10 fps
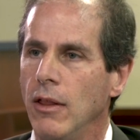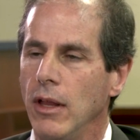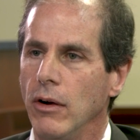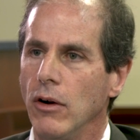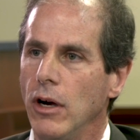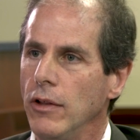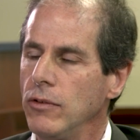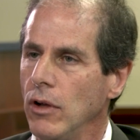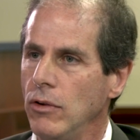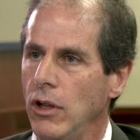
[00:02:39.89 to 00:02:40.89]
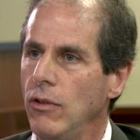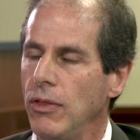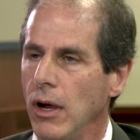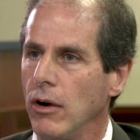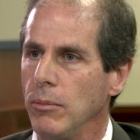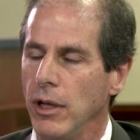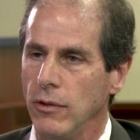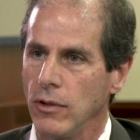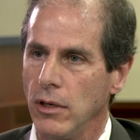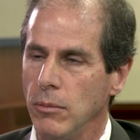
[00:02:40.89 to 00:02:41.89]
There are also new
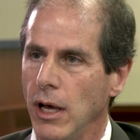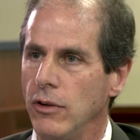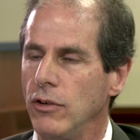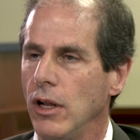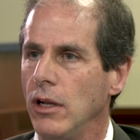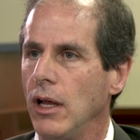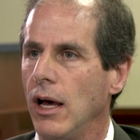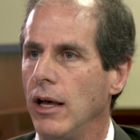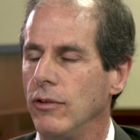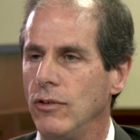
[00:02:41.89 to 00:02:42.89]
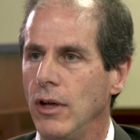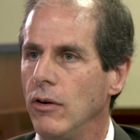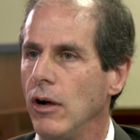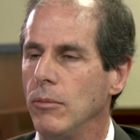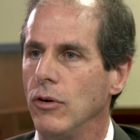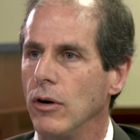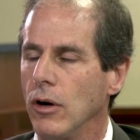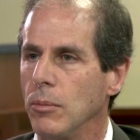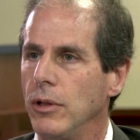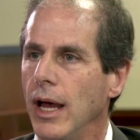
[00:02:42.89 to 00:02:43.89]
therapies, and you mentioned serum
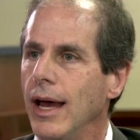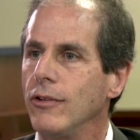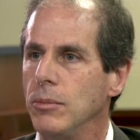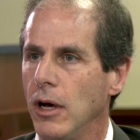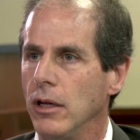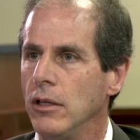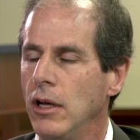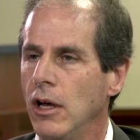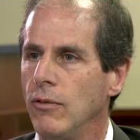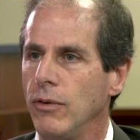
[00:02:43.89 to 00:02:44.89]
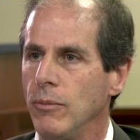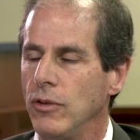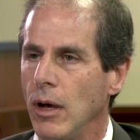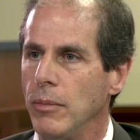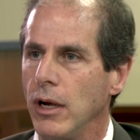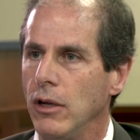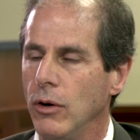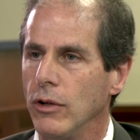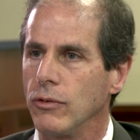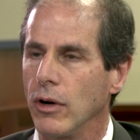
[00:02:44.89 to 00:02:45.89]
or plasma from somebody
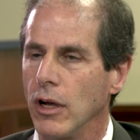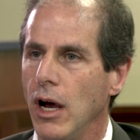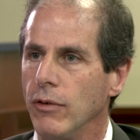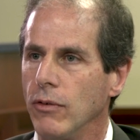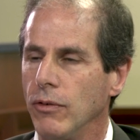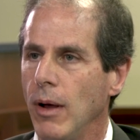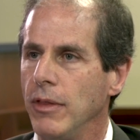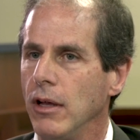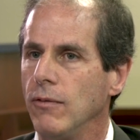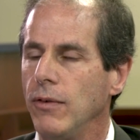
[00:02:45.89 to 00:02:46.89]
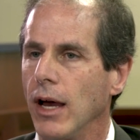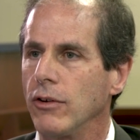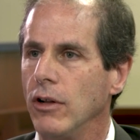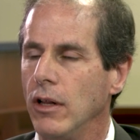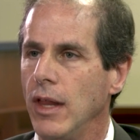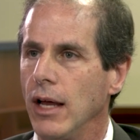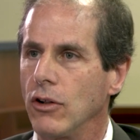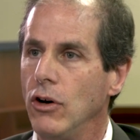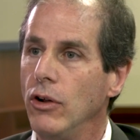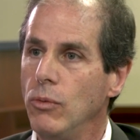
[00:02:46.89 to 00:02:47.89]
who has recovered from the infection, and
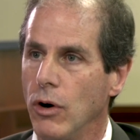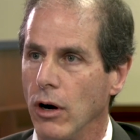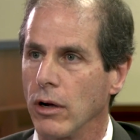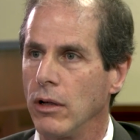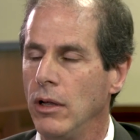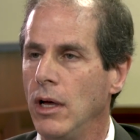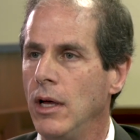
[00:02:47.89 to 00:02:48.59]
that could work